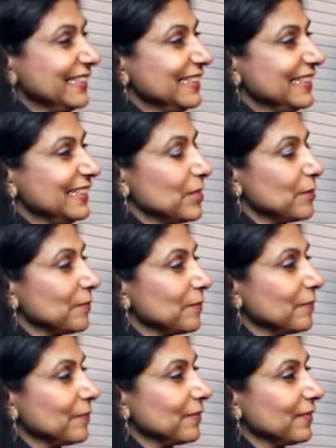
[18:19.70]

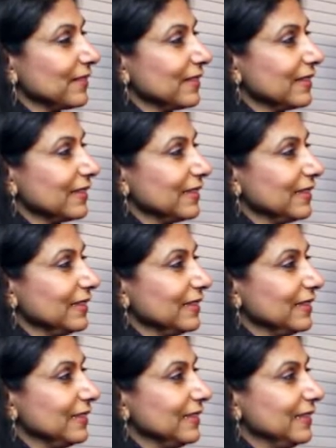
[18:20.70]

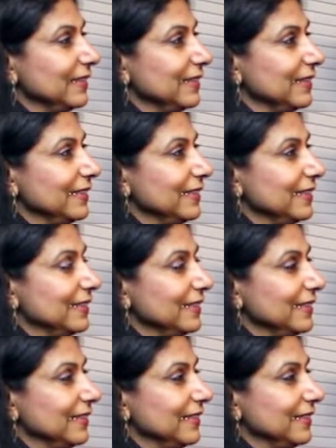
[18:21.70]

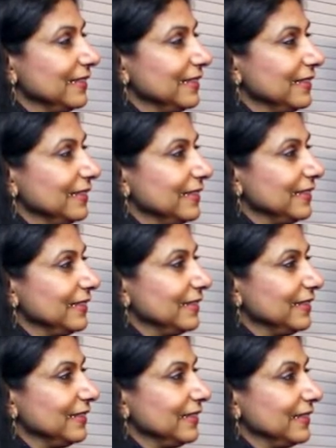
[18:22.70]
The person shown says nothing.